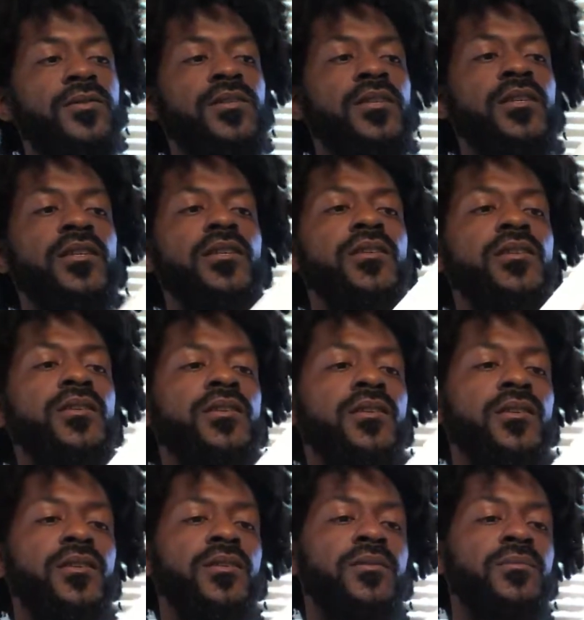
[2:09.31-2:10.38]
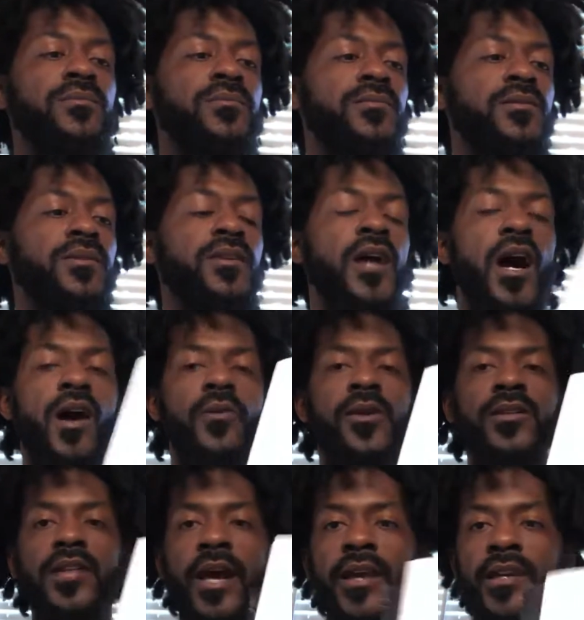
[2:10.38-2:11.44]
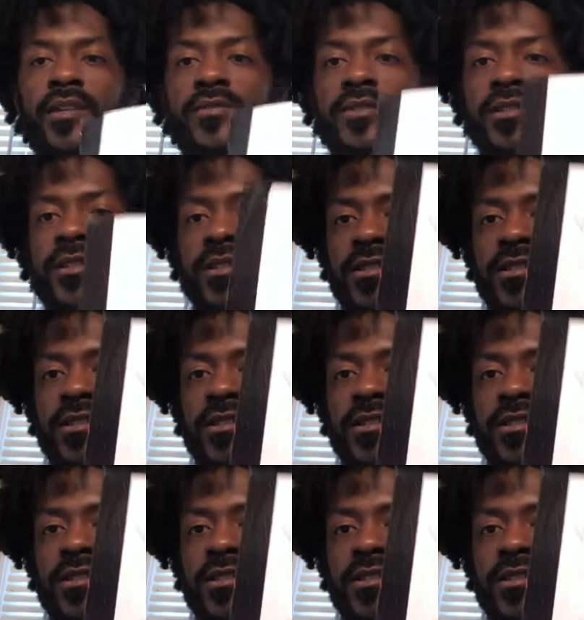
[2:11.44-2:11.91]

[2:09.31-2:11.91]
See he always gives his little